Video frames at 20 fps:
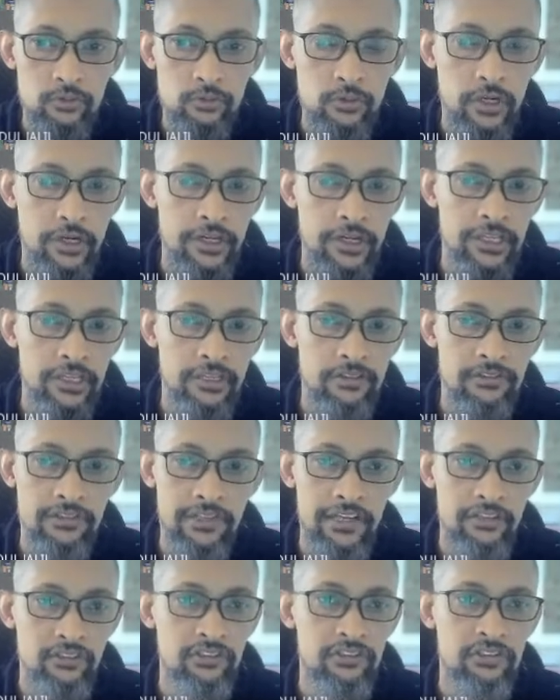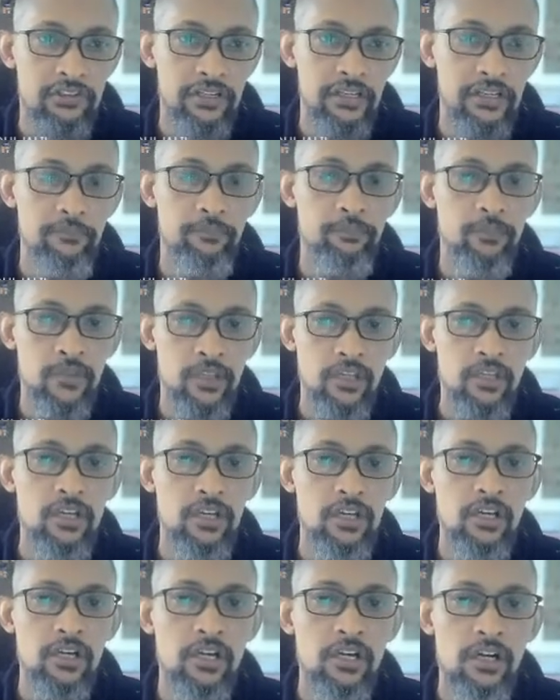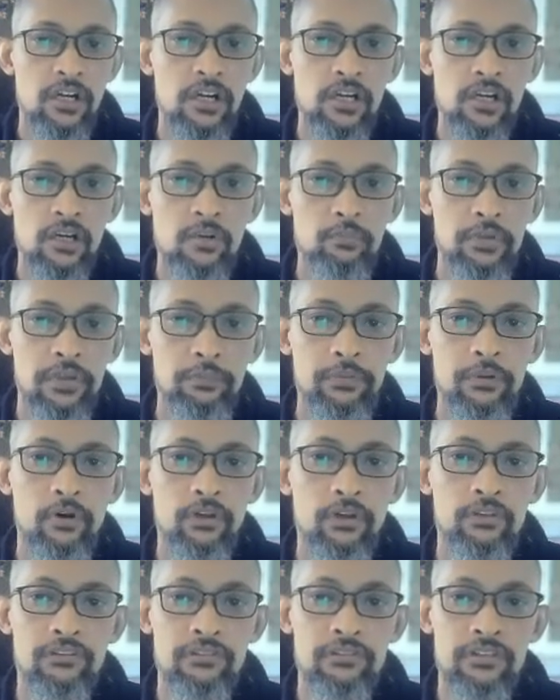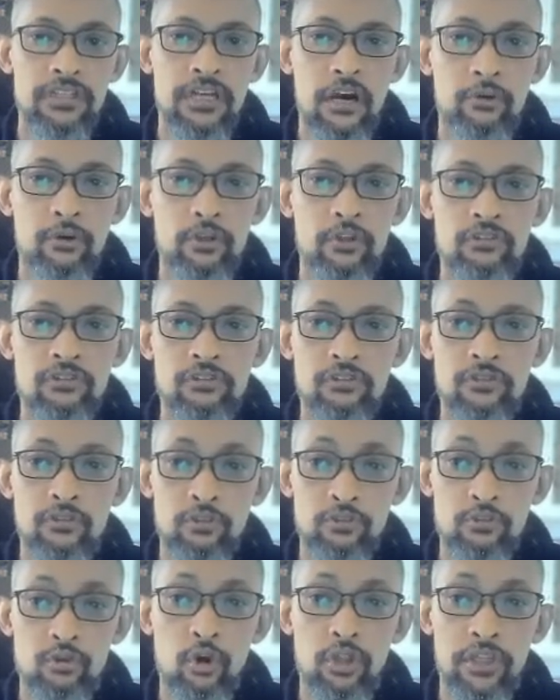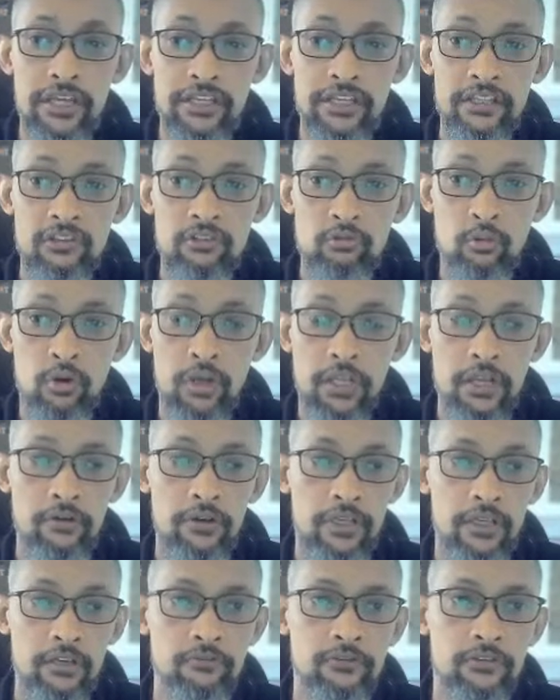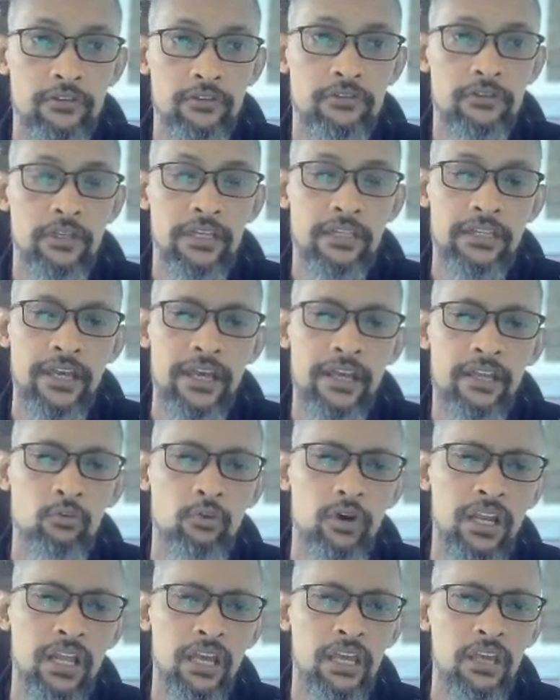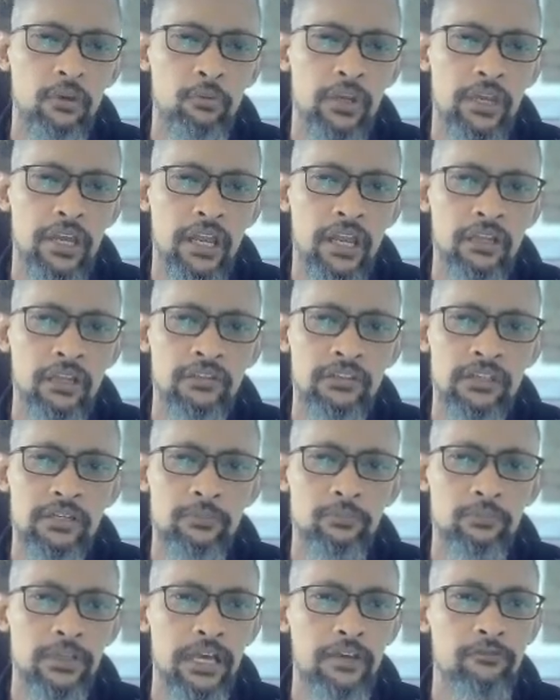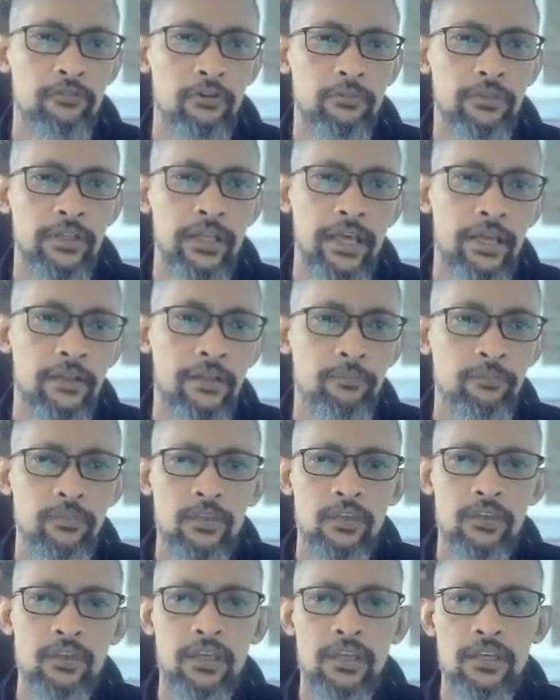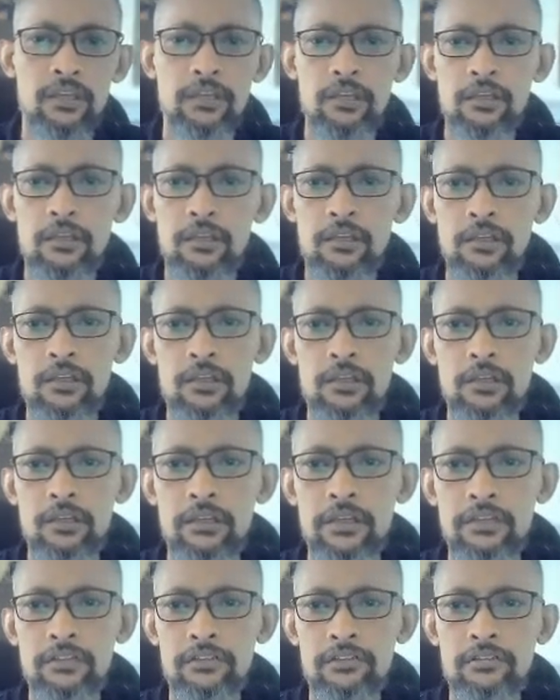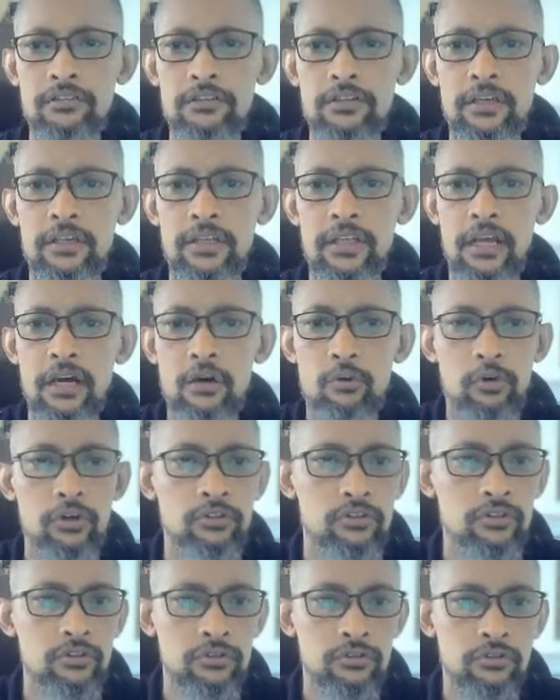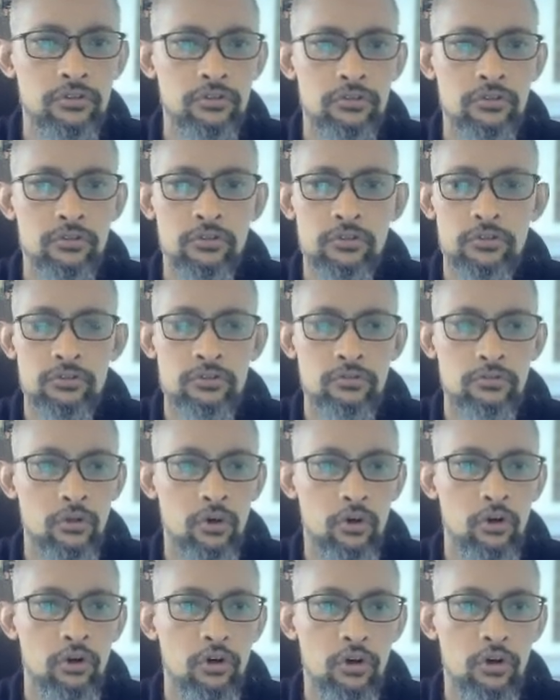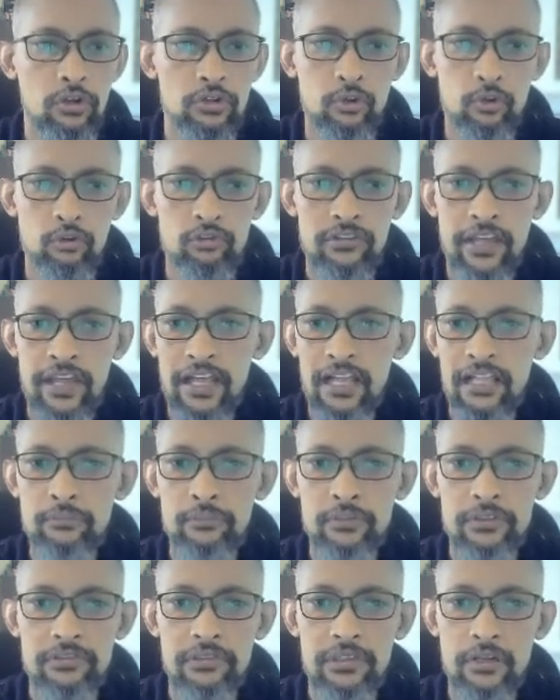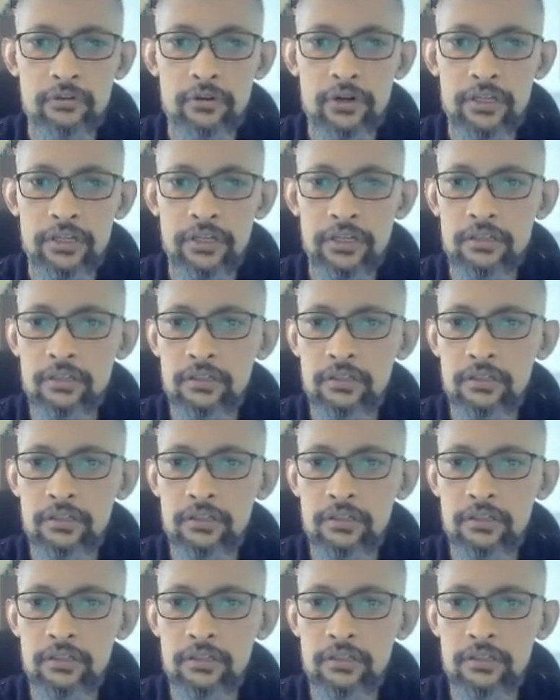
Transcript: or okay, sessions, okay? People want to see how you draw like this one there, okay? And then what we can actually apply from there, okay? Let's just say that I want to draw those helmets there, okay?